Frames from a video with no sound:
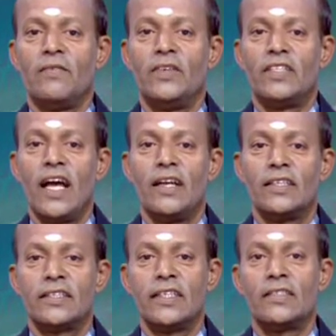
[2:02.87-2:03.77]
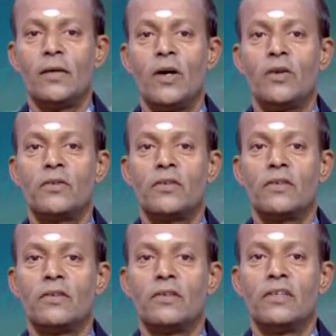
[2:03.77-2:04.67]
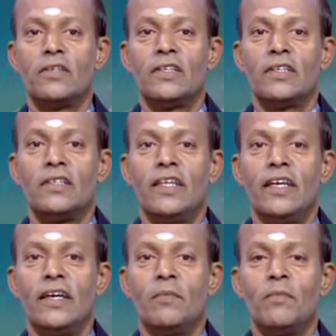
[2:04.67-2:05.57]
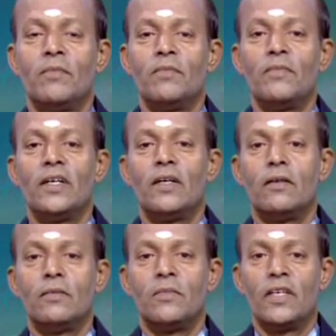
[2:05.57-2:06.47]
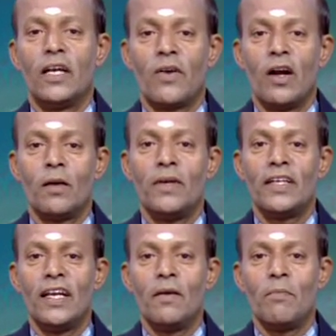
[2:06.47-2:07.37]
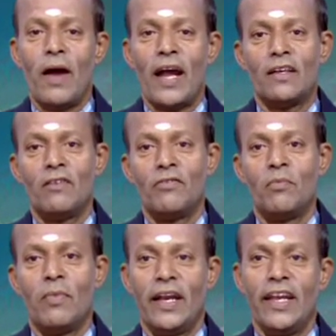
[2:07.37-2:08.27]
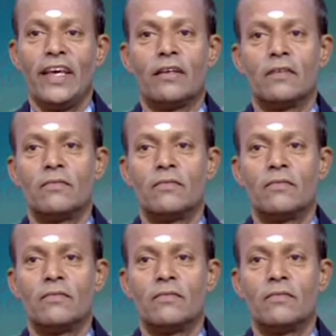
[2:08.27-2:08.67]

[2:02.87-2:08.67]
we shall discuss about the environmental impact of mining.